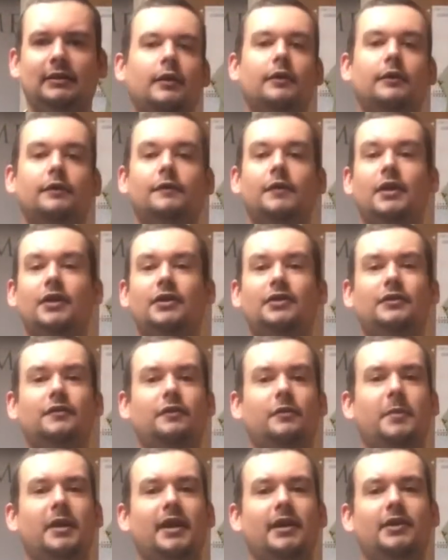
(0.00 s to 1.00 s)
there's versions
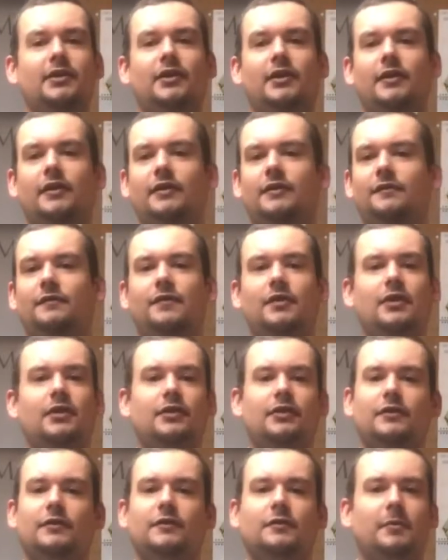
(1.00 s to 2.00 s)
from Asia, there's
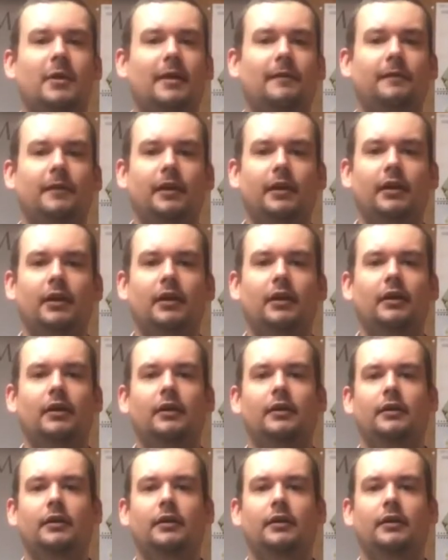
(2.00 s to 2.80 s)
versions from Africa,